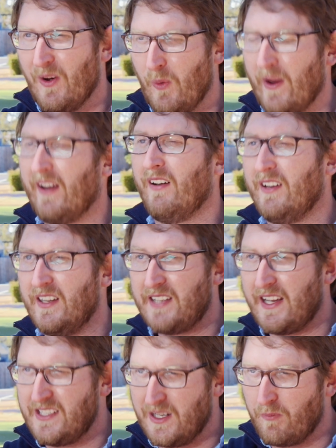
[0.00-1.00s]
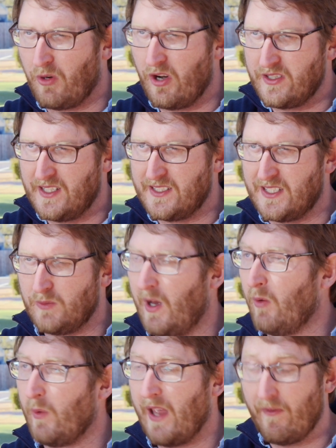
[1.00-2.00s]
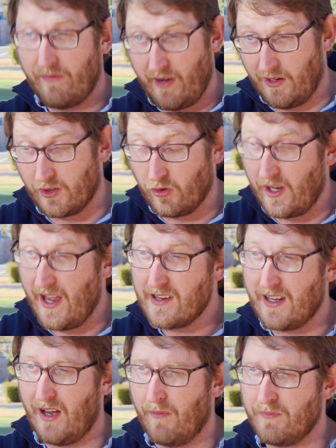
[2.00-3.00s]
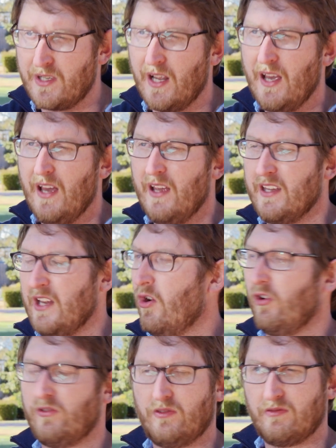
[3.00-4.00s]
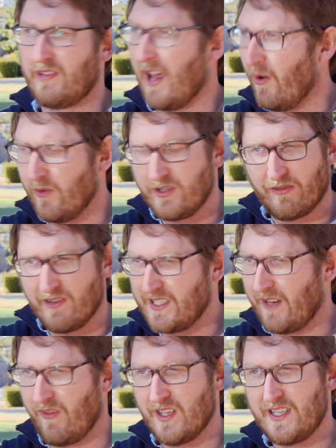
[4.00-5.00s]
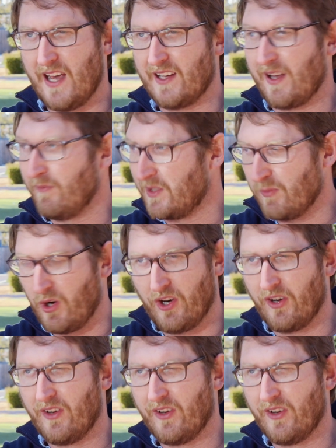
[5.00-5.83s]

We are in a teaching process as well. We have very good outcomes. You're not going to receive this outcome tomorrow.